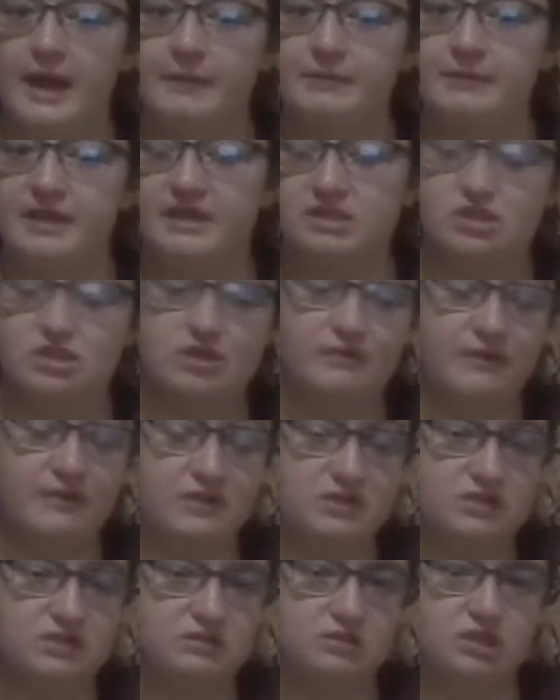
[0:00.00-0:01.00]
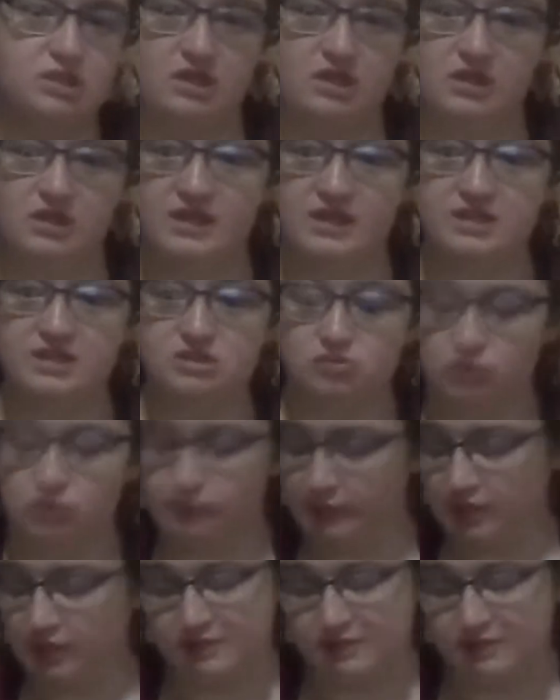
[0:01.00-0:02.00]
not sure if it's to this or
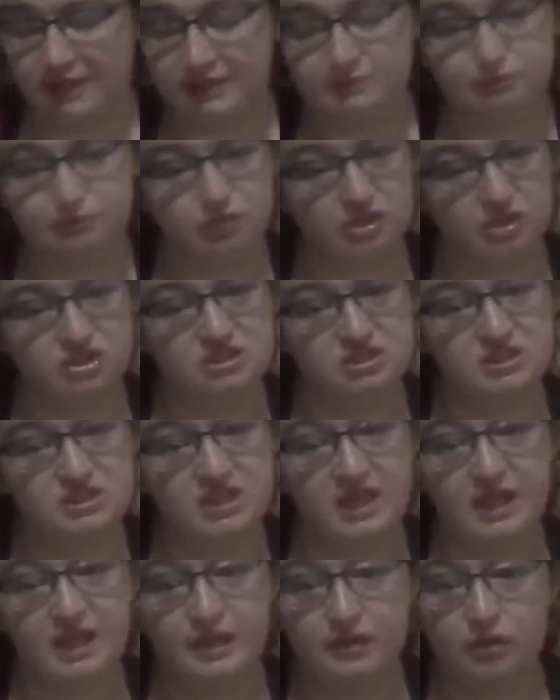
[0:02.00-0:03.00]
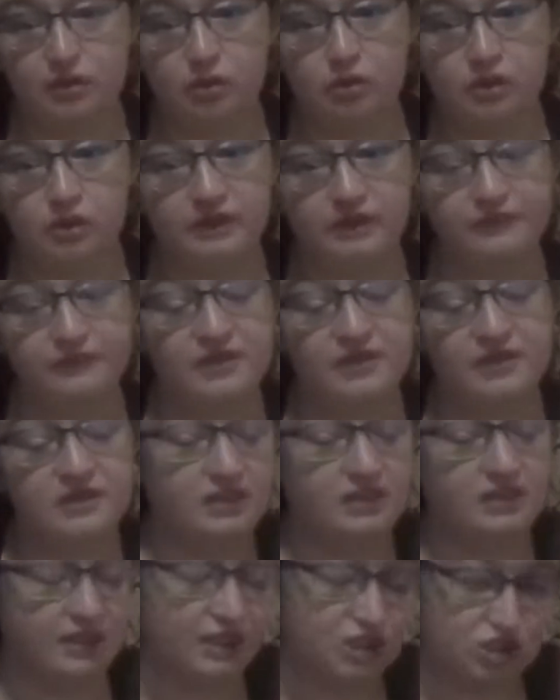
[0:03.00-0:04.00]
because I brush his teeth or if
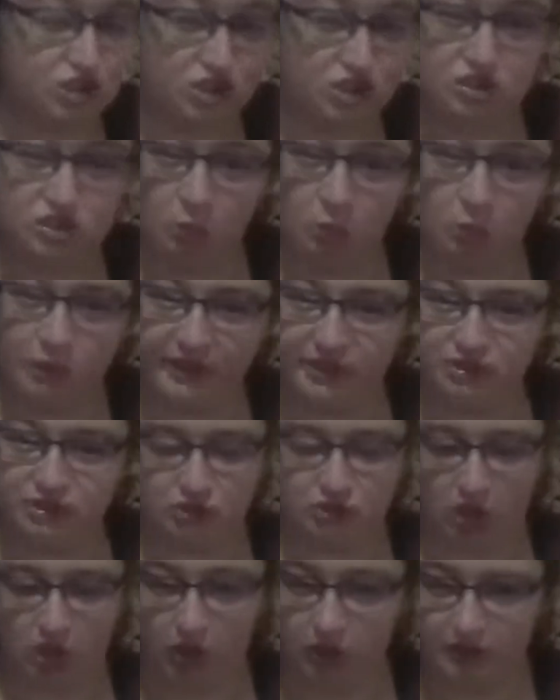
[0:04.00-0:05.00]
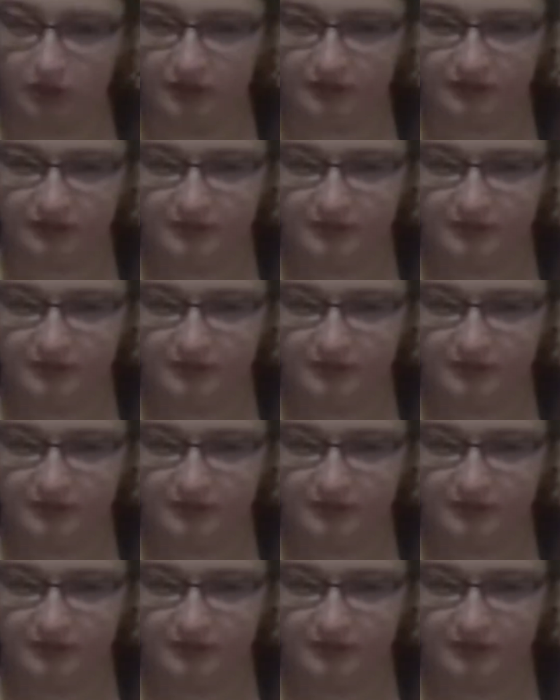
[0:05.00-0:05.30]
he's just a weird dog.